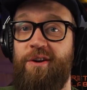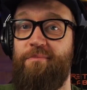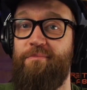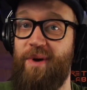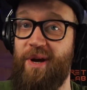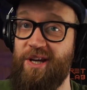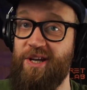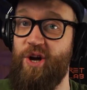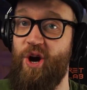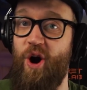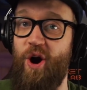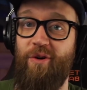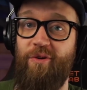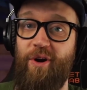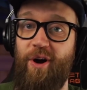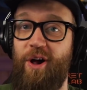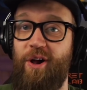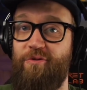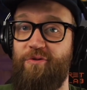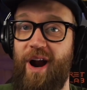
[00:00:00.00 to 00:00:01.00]
but
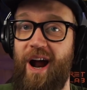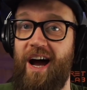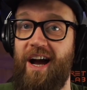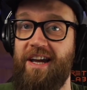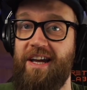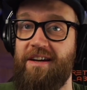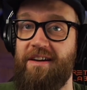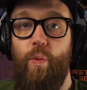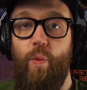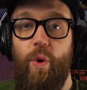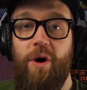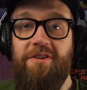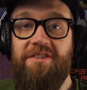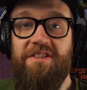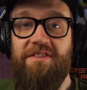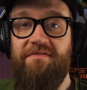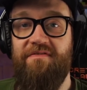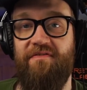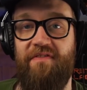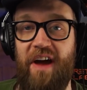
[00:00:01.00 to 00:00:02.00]
you're all right,"
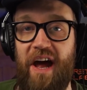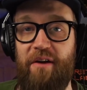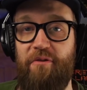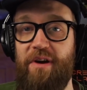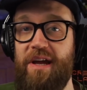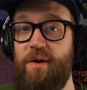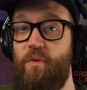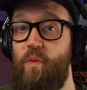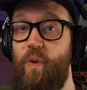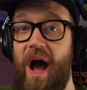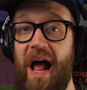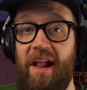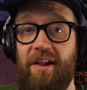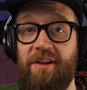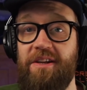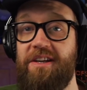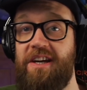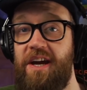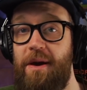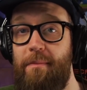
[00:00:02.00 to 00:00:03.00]
wasn't very
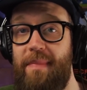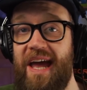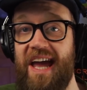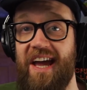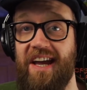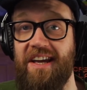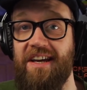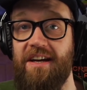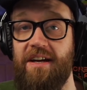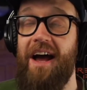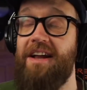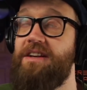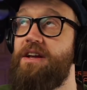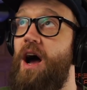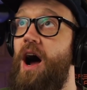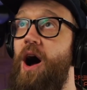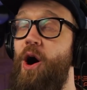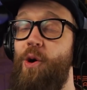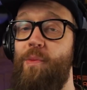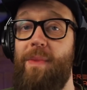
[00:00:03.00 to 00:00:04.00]
welcoming. And
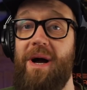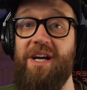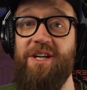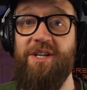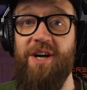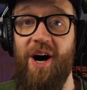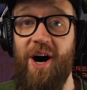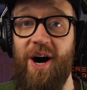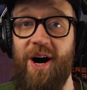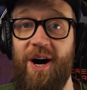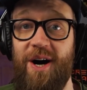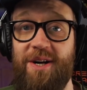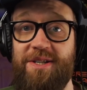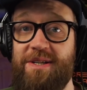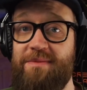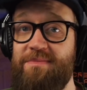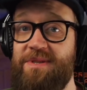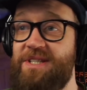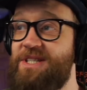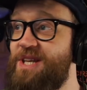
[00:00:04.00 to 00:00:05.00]
oh my god,
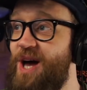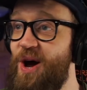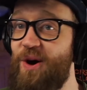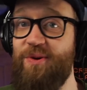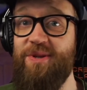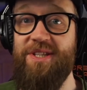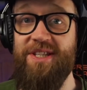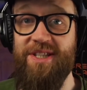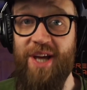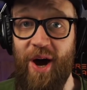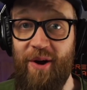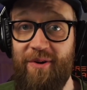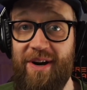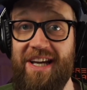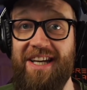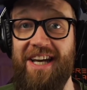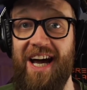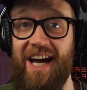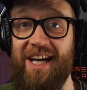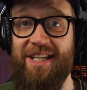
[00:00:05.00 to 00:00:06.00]
I'm so
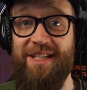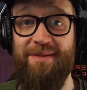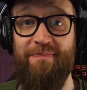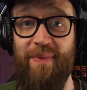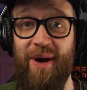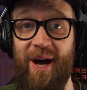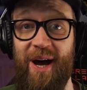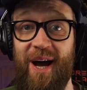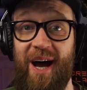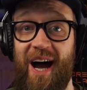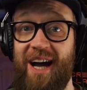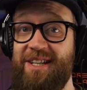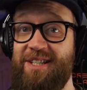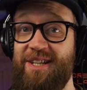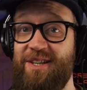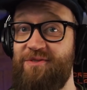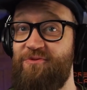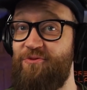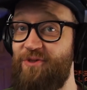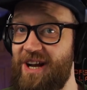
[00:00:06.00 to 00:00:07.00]
sorry, Kasper. I
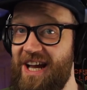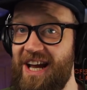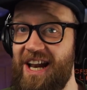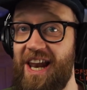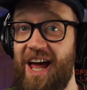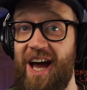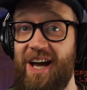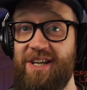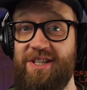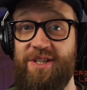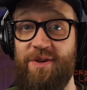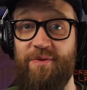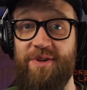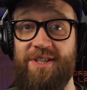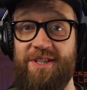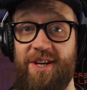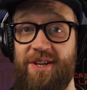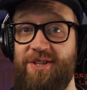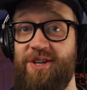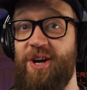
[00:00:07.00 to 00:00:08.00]
didn't realise you were
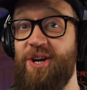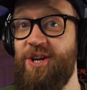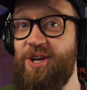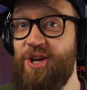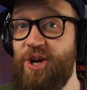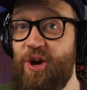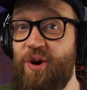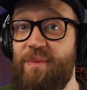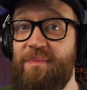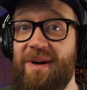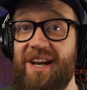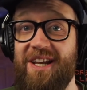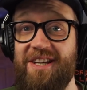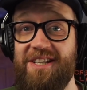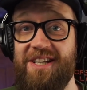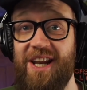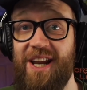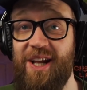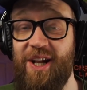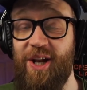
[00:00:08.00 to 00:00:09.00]
such a
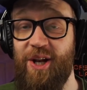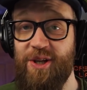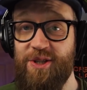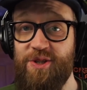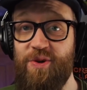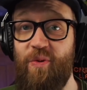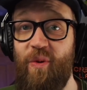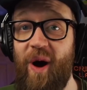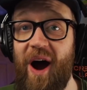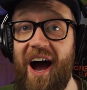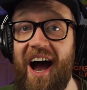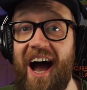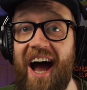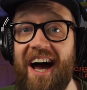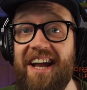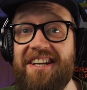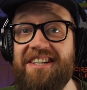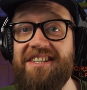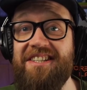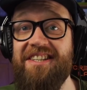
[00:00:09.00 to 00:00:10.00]
humourless little
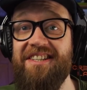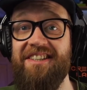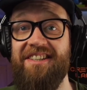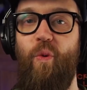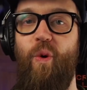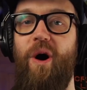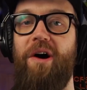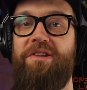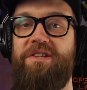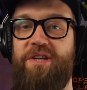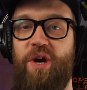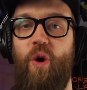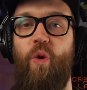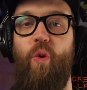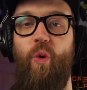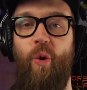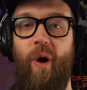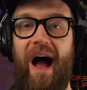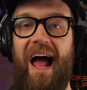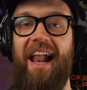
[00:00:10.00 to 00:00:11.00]
twat. What a
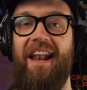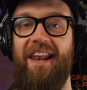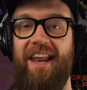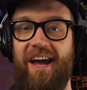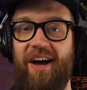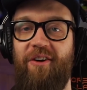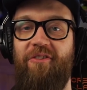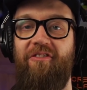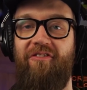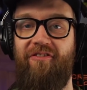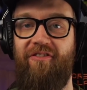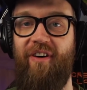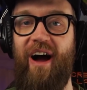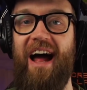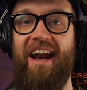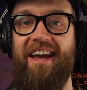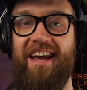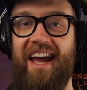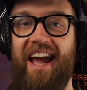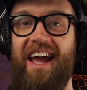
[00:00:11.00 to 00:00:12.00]
wet little
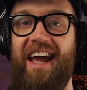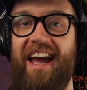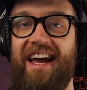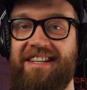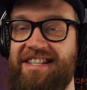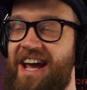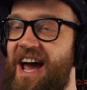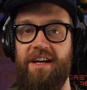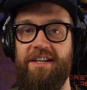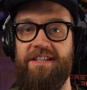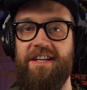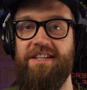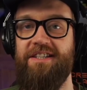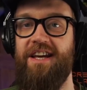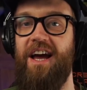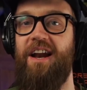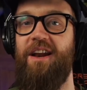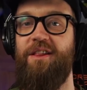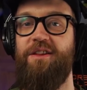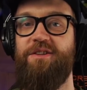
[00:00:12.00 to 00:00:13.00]
fanny he is. He's
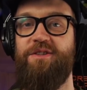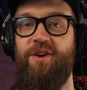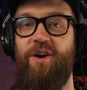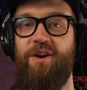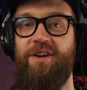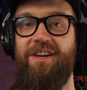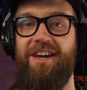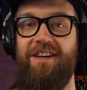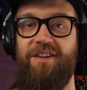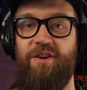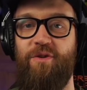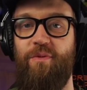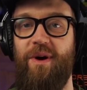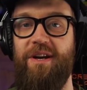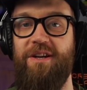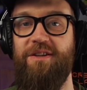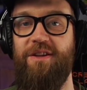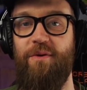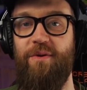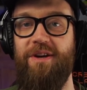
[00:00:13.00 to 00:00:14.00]
exactly the sort of kid who, when
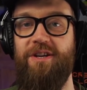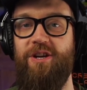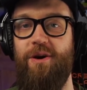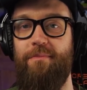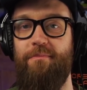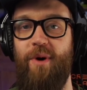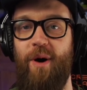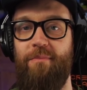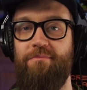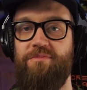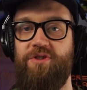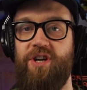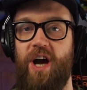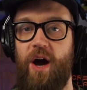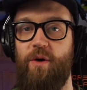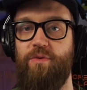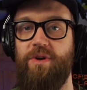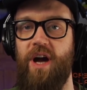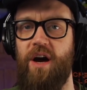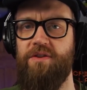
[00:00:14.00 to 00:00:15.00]
you do a your mum
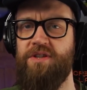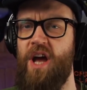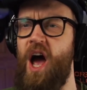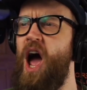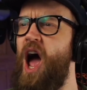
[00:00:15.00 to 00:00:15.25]
joke, goes,